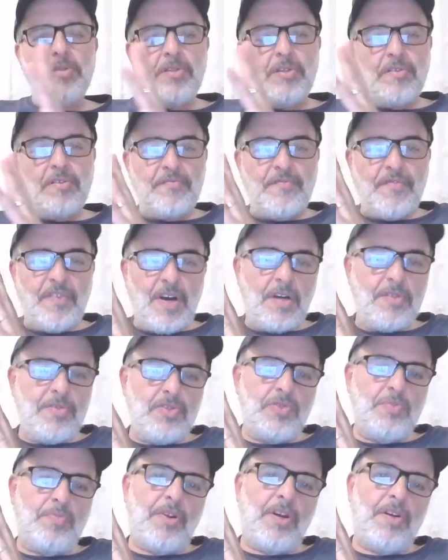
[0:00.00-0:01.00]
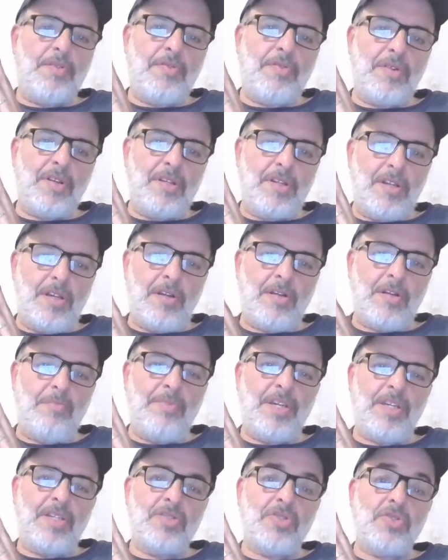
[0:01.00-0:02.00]
Your father's brother in
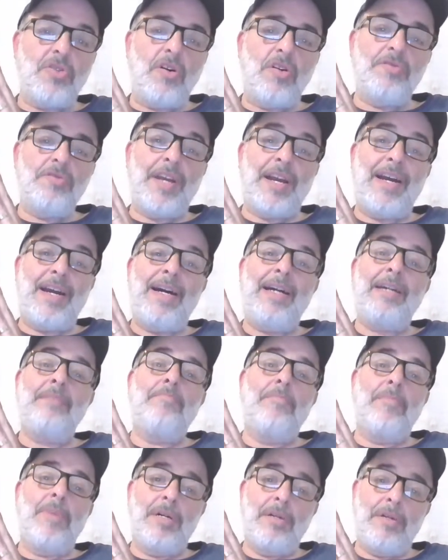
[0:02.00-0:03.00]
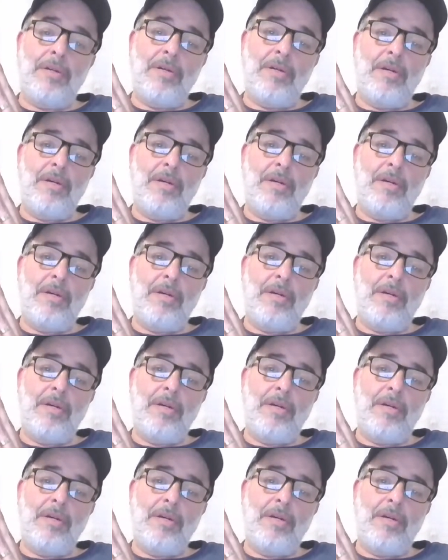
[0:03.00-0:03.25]
Arabic is called Ammi.